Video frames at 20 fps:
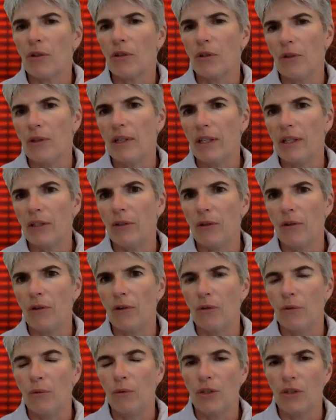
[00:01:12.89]
included in
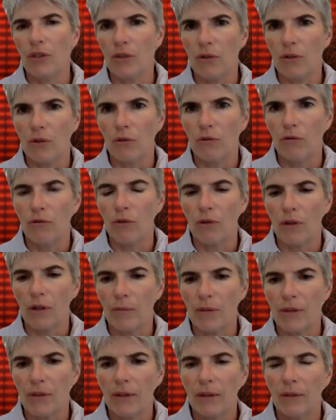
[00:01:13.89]
Google, which is Google
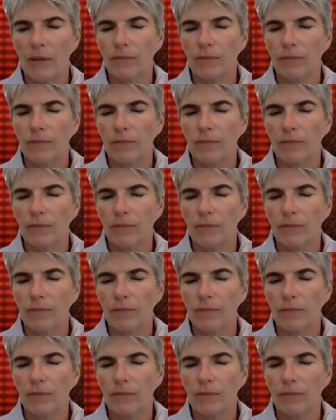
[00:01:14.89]
Forms.